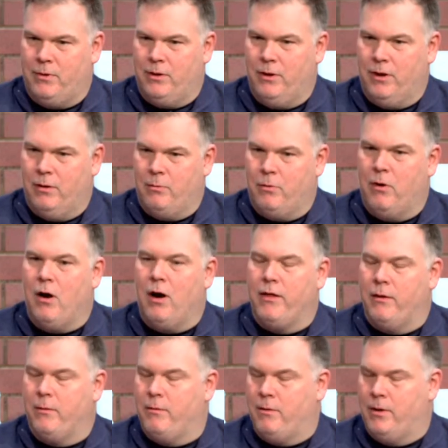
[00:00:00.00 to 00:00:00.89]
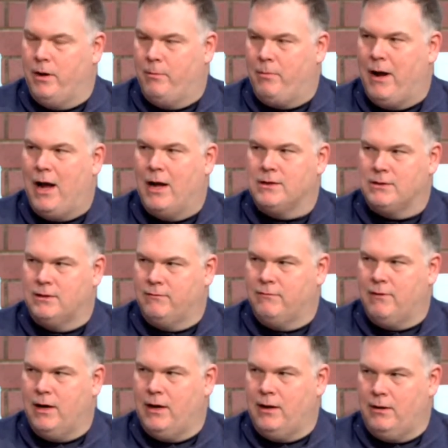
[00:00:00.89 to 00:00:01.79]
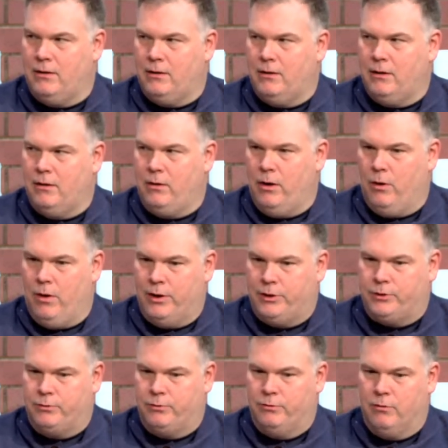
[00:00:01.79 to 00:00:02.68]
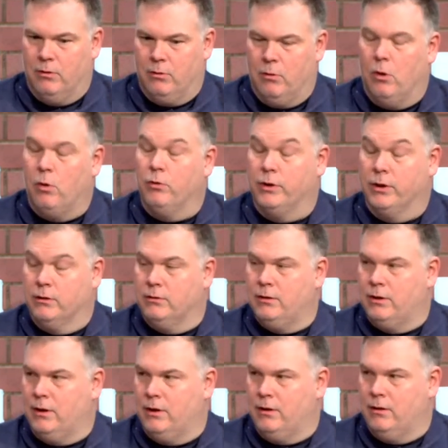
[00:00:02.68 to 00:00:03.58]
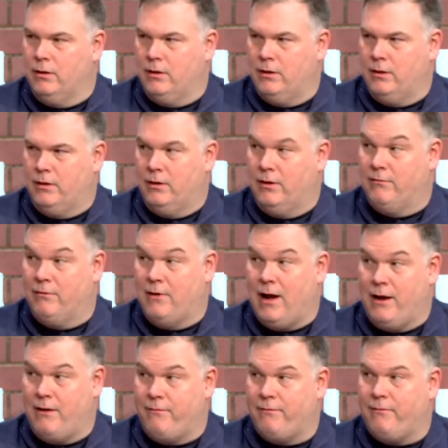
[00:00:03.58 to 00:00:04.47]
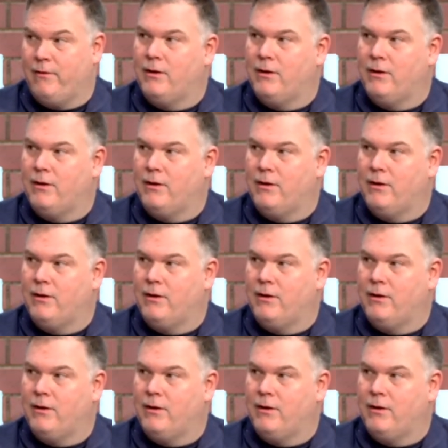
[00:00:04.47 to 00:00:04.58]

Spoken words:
can apply them in a positive light, as you grow older and live life.